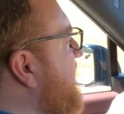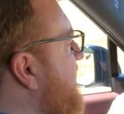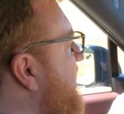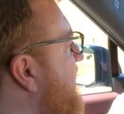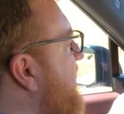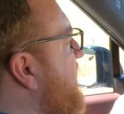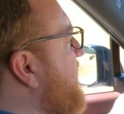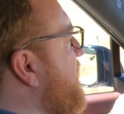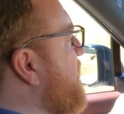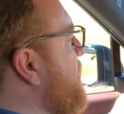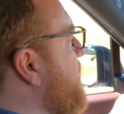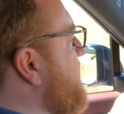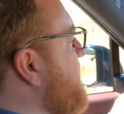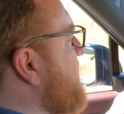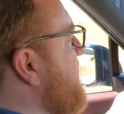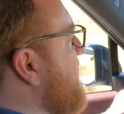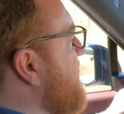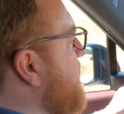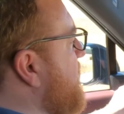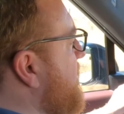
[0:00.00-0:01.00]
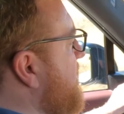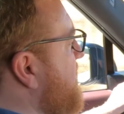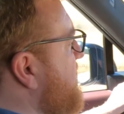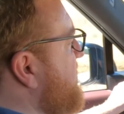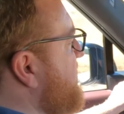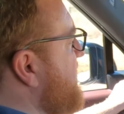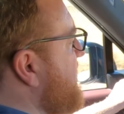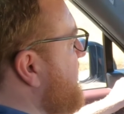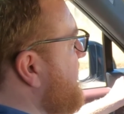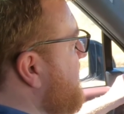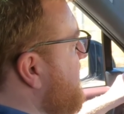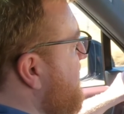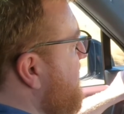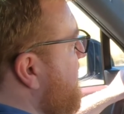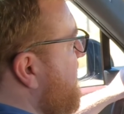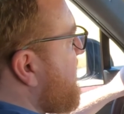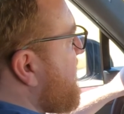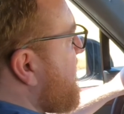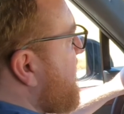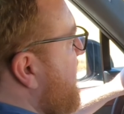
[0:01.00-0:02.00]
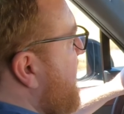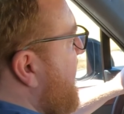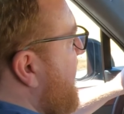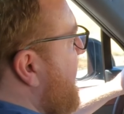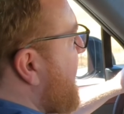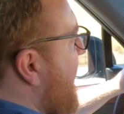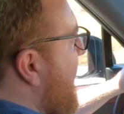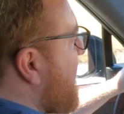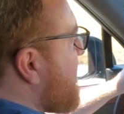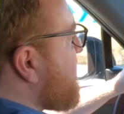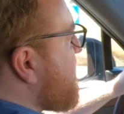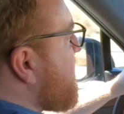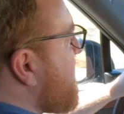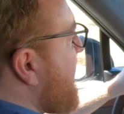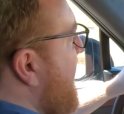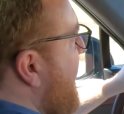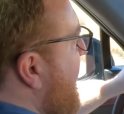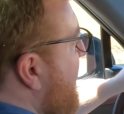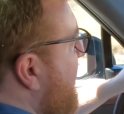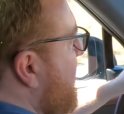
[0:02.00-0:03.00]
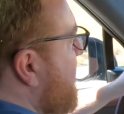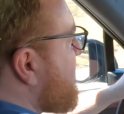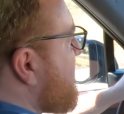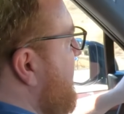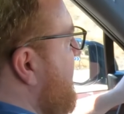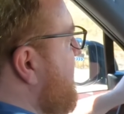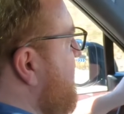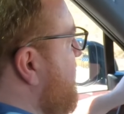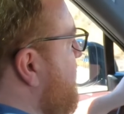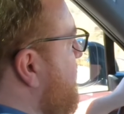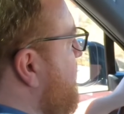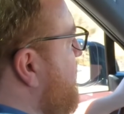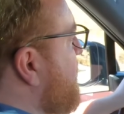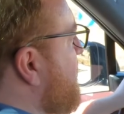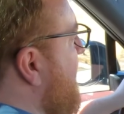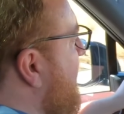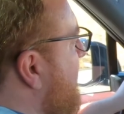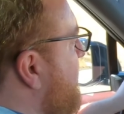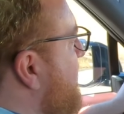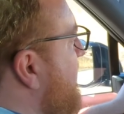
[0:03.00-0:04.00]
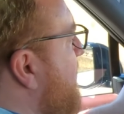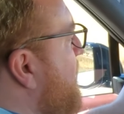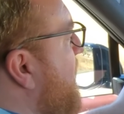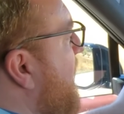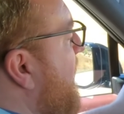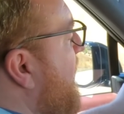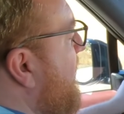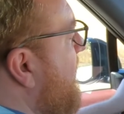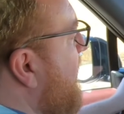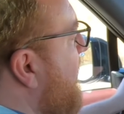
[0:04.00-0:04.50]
the twisty corners here, it actually handles incredibly well.